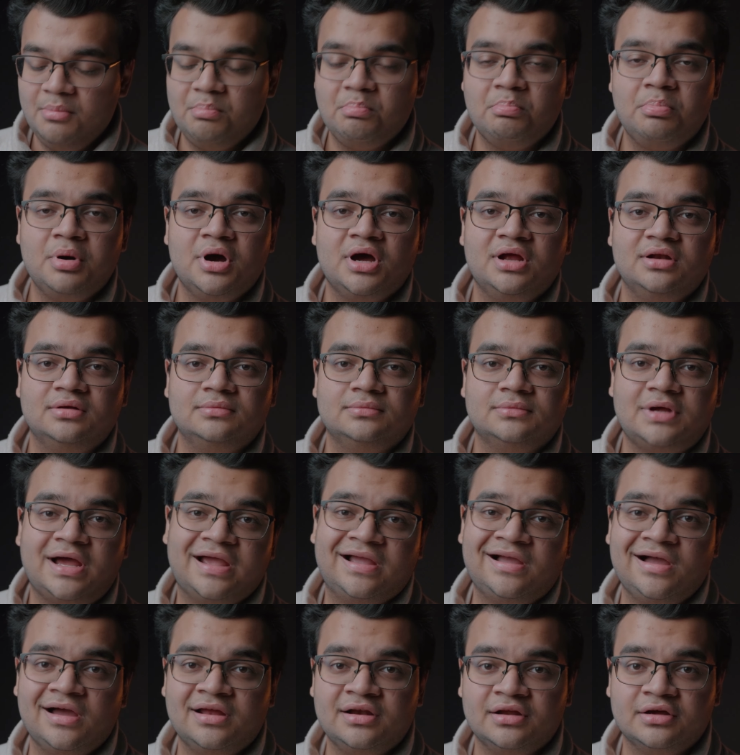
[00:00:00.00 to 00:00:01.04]
But I
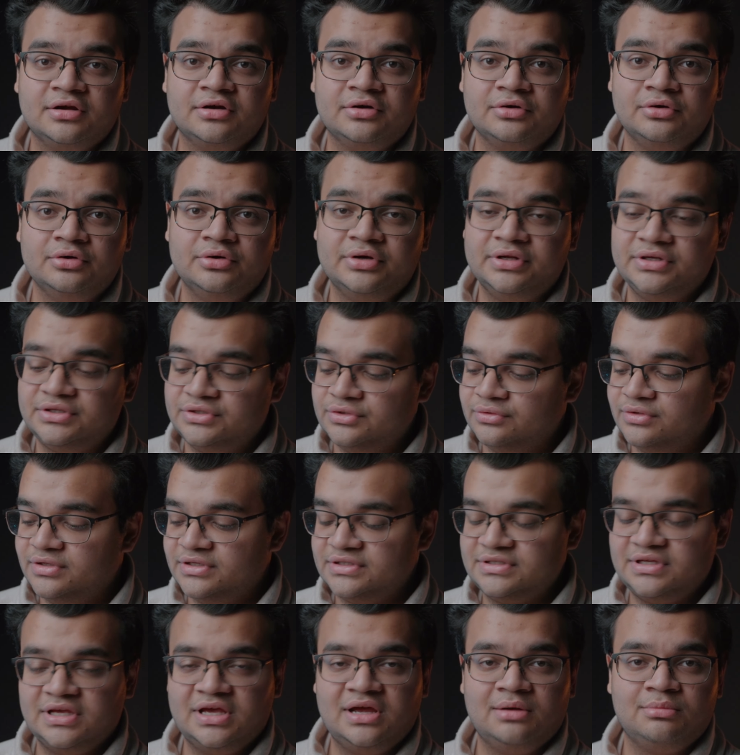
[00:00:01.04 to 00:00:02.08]
kind of grew into
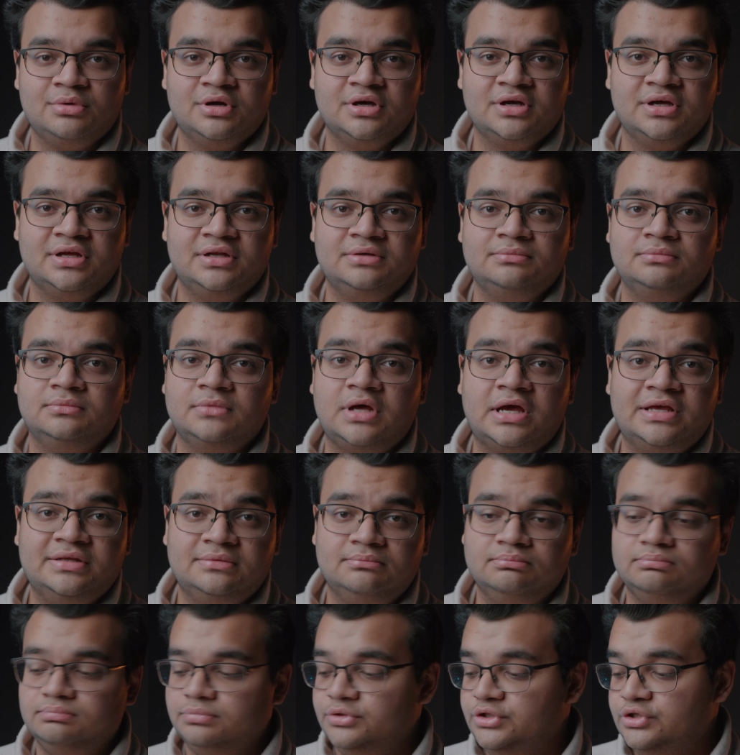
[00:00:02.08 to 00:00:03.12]
this camera and I
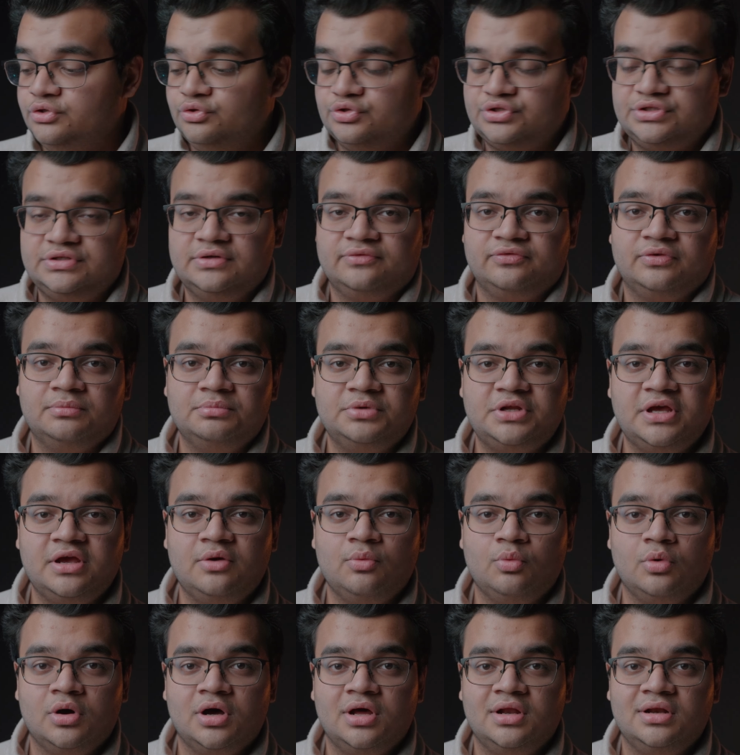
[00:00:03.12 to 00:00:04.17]
used it from day
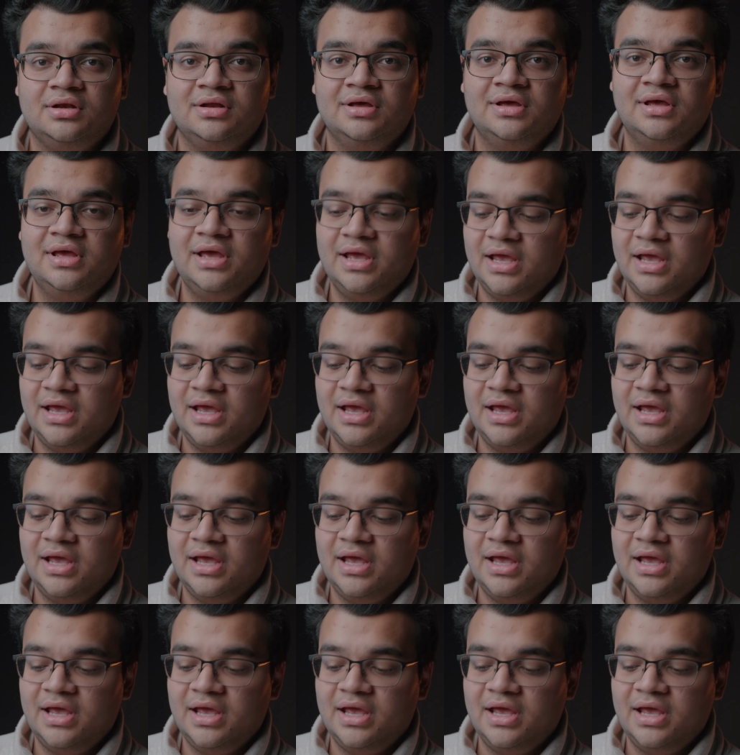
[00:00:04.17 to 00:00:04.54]
one.